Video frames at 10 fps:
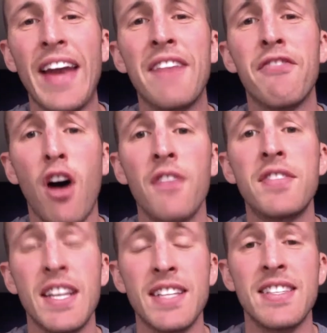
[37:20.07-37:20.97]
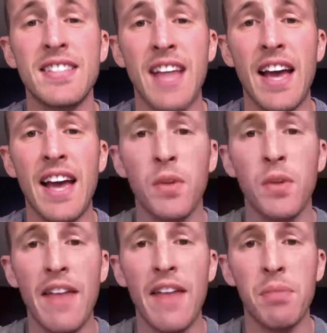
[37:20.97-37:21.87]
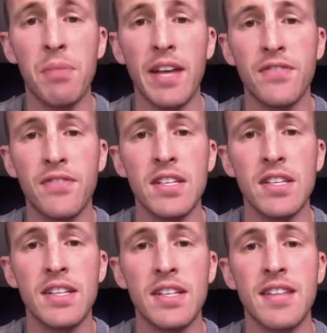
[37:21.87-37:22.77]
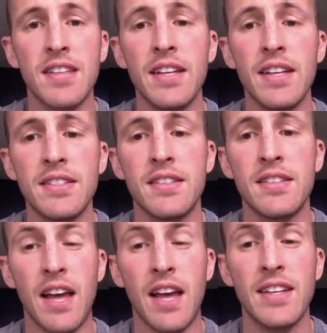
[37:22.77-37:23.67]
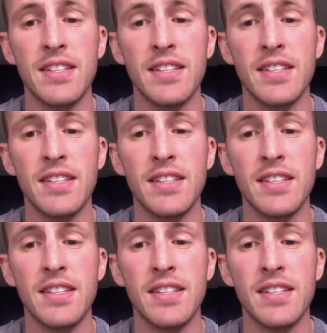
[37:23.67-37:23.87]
involve citizen science? Will that have a place for citizen scientists?